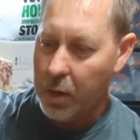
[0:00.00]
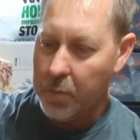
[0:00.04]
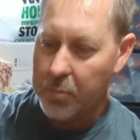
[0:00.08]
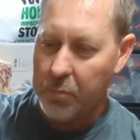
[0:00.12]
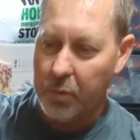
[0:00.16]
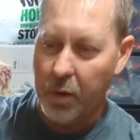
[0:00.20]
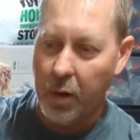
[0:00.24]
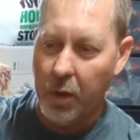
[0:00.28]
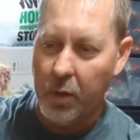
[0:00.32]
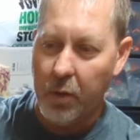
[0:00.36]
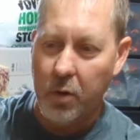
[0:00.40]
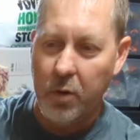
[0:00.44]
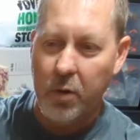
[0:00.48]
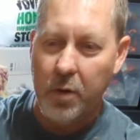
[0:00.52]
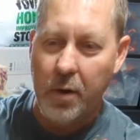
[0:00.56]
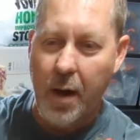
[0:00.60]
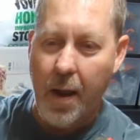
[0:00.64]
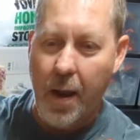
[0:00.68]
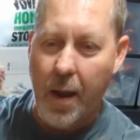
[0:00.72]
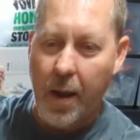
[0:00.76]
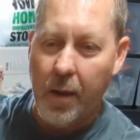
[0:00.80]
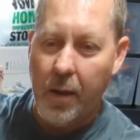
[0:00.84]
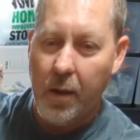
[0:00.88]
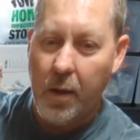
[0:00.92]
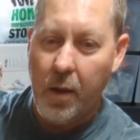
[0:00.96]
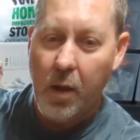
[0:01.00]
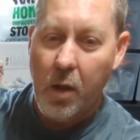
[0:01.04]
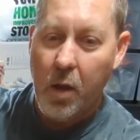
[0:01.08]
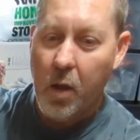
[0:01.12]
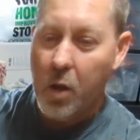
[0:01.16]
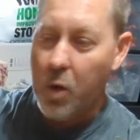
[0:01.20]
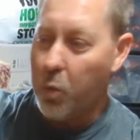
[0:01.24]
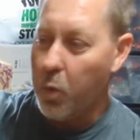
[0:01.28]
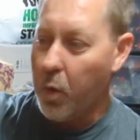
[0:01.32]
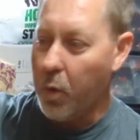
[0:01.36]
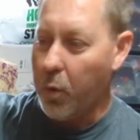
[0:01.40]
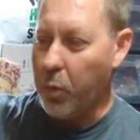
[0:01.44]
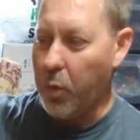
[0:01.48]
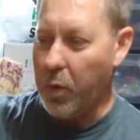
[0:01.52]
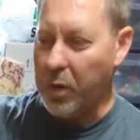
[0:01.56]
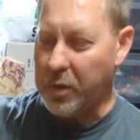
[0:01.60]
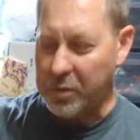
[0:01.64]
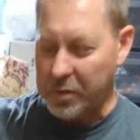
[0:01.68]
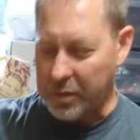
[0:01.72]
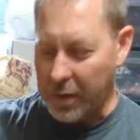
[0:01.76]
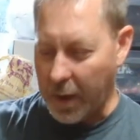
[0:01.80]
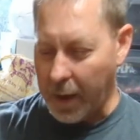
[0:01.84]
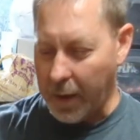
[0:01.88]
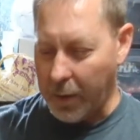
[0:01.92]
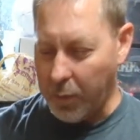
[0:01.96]
But other than that, we
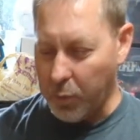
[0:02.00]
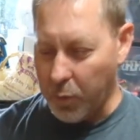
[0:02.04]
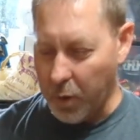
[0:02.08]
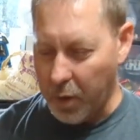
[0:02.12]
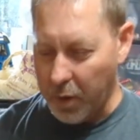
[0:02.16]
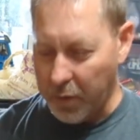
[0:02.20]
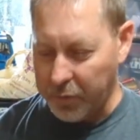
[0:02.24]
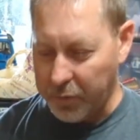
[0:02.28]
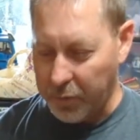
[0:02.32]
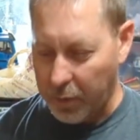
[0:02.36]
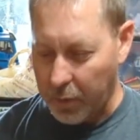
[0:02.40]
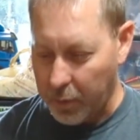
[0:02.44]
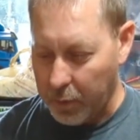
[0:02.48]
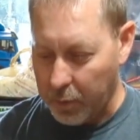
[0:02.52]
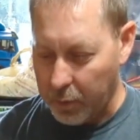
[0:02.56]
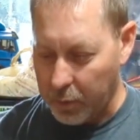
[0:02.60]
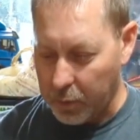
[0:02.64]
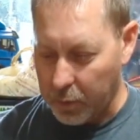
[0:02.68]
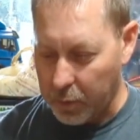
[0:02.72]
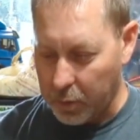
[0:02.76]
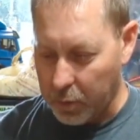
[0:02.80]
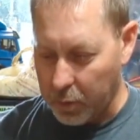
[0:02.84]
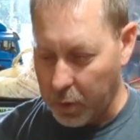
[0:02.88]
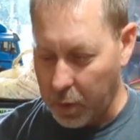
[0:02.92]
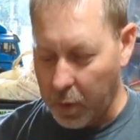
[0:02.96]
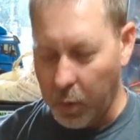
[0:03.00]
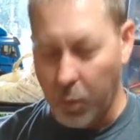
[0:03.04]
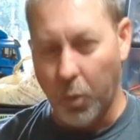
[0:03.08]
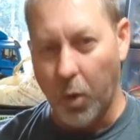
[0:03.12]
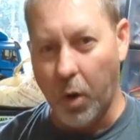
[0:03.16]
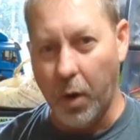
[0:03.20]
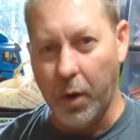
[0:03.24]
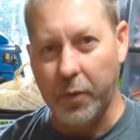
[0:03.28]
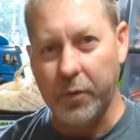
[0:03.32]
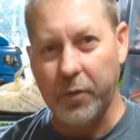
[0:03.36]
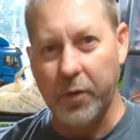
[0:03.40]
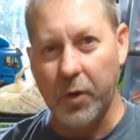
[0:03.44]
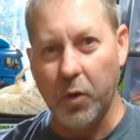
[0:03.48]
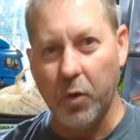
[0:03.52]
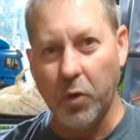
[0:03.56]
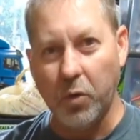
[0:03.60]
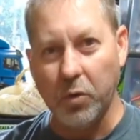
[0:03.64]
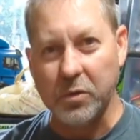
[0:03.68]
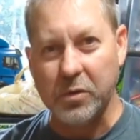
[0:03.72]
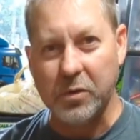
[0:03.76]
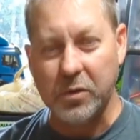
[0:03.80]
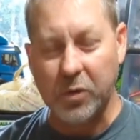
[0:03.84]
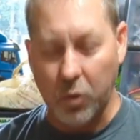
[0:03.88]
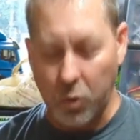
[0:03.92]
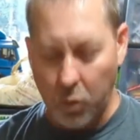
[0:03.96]
stayed with. He wanted the
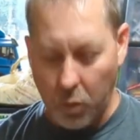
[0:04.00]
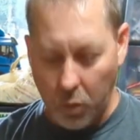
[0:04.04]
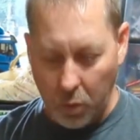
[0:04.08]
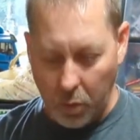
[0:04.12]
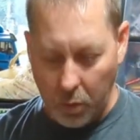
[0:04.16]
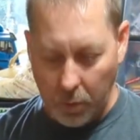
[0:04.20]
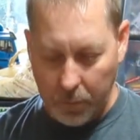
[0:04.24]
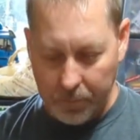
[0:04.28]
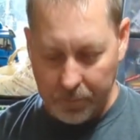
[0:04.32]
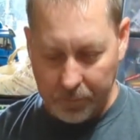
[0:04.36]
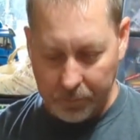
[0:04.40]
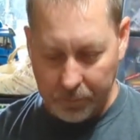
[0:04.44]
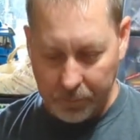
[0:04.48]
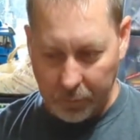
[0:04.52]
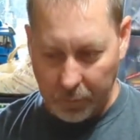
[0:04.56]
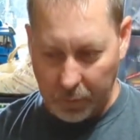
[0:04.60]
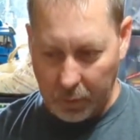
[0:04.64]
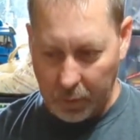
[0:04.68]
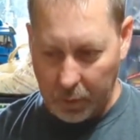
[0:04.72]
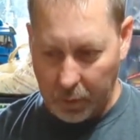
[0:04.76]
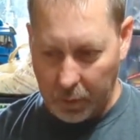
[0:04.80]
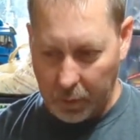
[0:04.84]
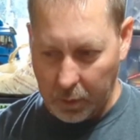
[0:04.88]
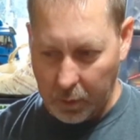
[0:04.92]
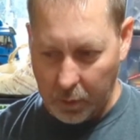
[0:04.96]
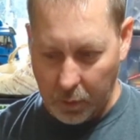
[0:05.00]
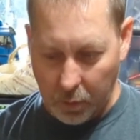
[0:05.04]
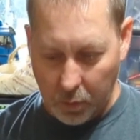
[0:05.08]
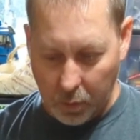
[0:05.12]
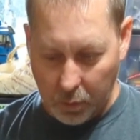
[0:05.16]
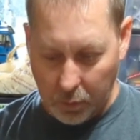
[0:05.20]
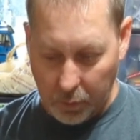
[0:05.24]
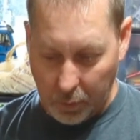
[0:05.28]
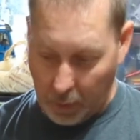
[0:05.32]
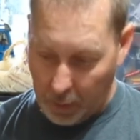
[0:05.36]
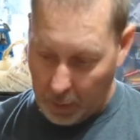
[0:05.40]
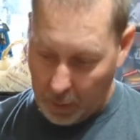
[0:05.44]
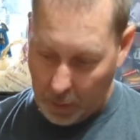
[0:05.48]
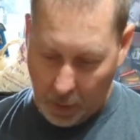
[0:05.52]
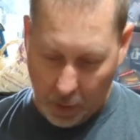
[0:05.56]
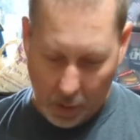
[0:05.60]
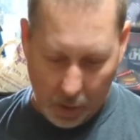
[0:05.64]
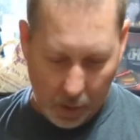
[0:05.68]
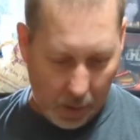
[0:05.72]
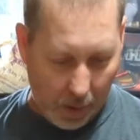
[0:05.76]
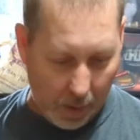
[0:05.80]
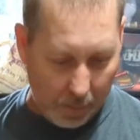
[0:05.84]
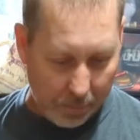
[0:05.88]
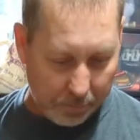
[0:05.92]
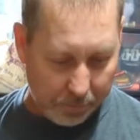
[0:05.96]
old school.
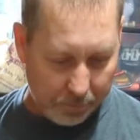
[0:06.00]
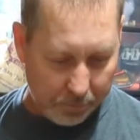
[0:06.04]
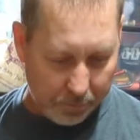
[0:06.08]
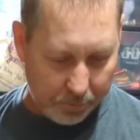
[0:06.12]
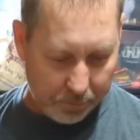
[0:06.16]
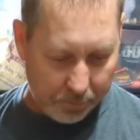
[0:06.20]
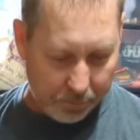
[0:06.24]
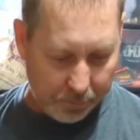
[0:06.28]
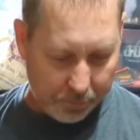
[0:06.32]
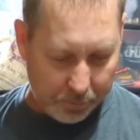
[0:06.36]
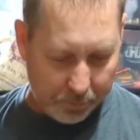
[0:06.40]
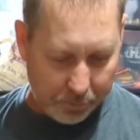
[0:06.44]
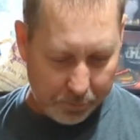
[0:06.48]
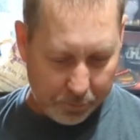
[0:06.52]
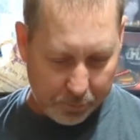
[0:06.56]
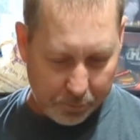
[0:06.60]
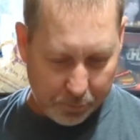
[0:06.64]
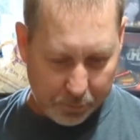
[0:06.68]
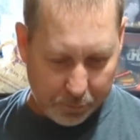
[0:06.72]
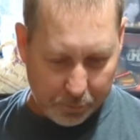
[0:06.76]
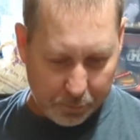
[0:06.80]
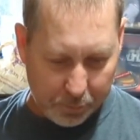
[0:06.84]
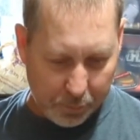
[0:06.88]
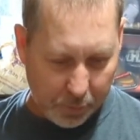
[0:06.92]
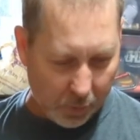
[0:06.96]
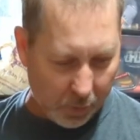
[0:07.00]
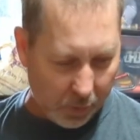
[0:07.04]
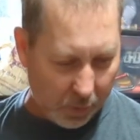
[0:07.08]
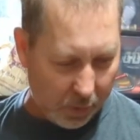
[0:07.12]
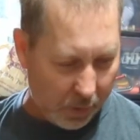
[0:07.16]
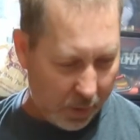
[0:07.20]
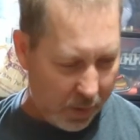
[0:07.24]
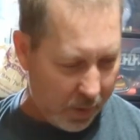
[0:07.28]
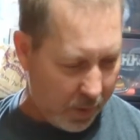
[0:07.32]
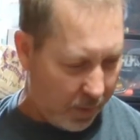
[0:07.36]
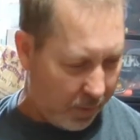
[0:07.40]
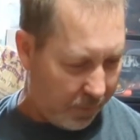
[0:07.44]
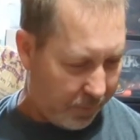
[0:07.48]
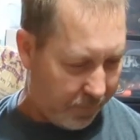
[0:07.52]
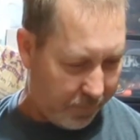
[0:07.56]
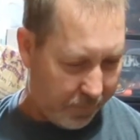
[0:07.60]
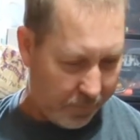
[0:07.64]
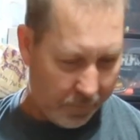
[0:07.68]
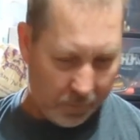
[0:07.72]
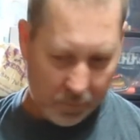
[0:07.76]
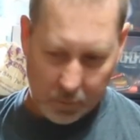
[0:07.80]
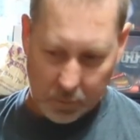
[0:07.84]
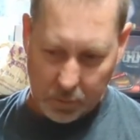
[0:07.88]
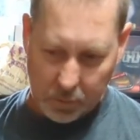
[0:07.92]
I believe